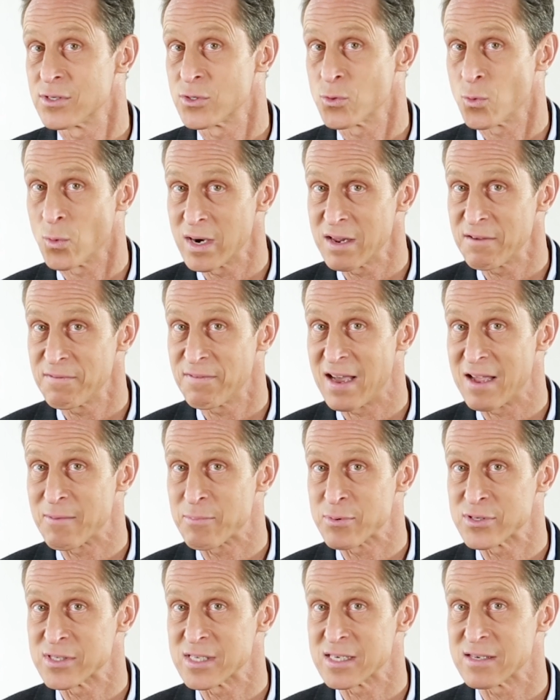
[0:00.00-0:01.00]

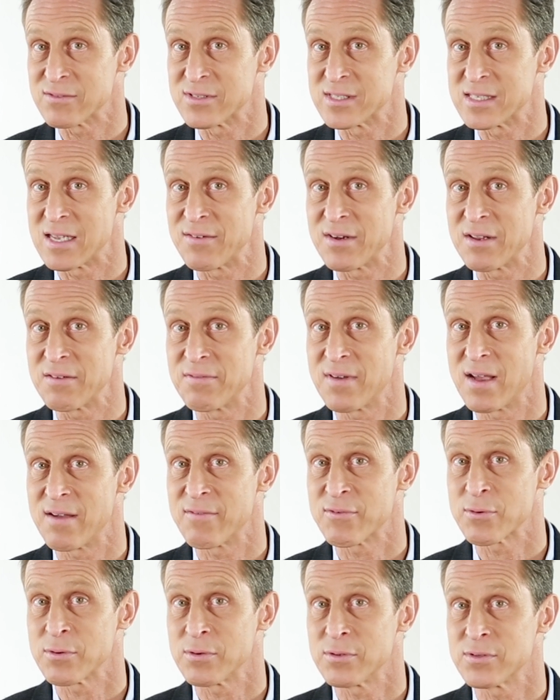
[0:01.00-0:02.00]
25% of
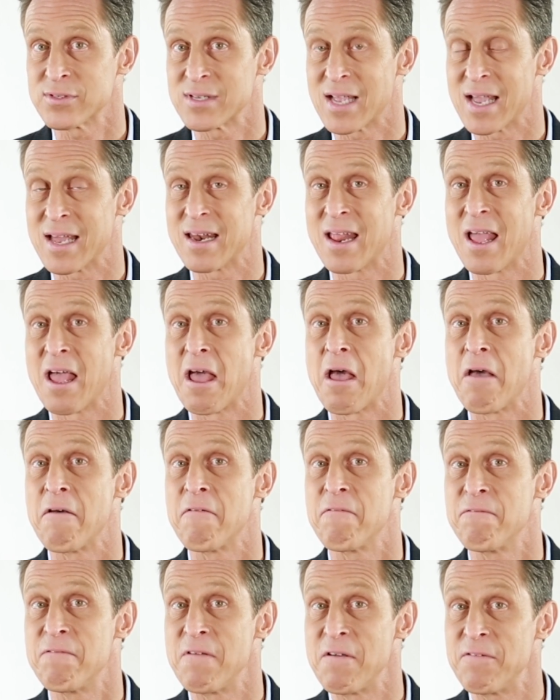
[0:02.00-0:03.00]
75 year olds, and
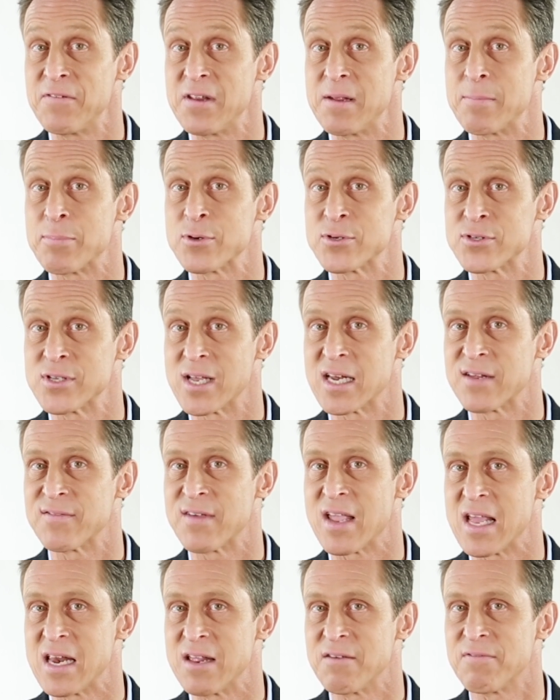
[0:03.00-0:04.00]
50%
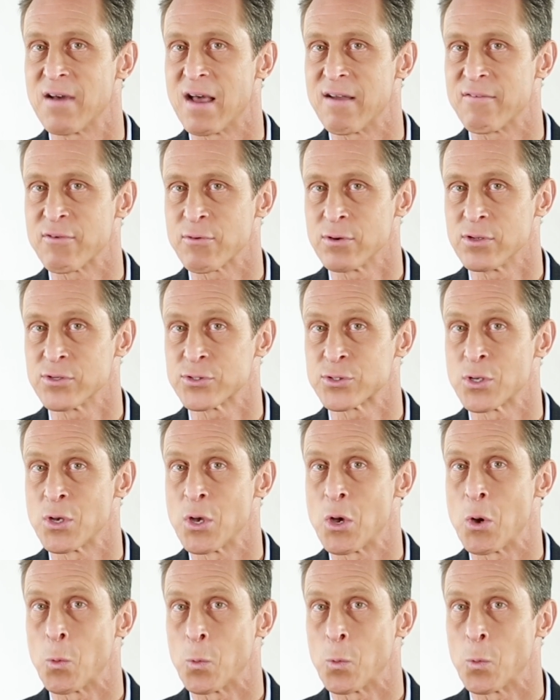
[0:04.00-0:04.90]
of 85 year olds